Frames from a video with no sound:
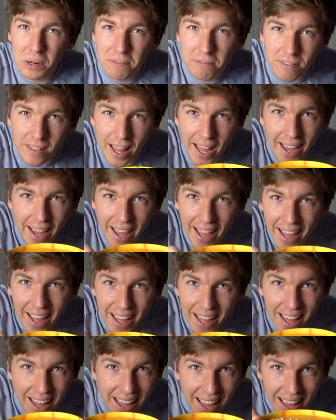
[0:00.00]
flat
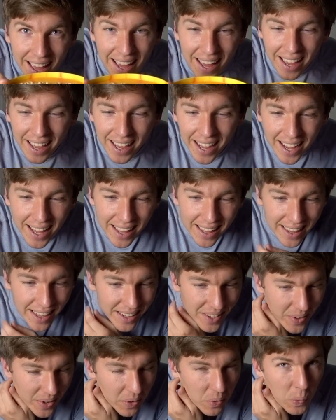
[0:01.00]
that
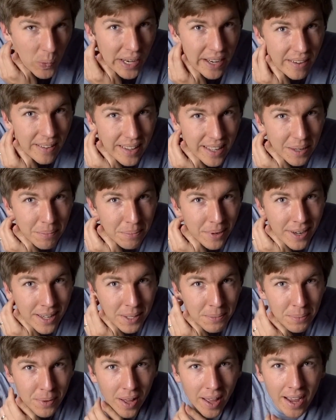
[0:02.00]
you can wiggle it, but
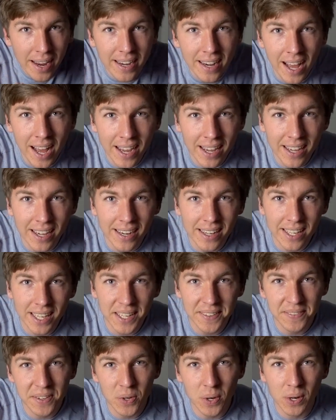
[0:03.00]
it's probably not gonna
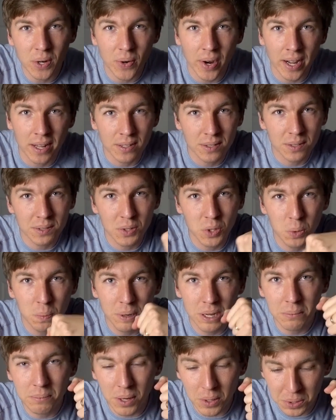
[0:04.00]
give you a great
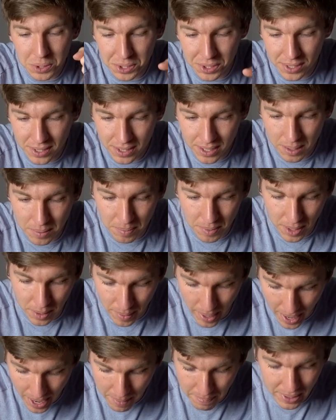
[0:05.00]
scooping motion, and
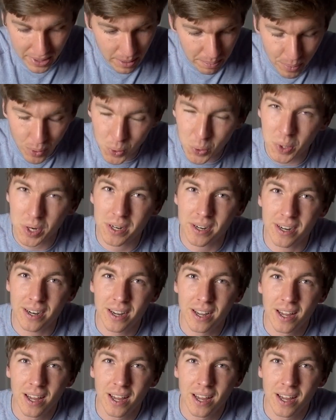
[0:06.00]
I bet the pour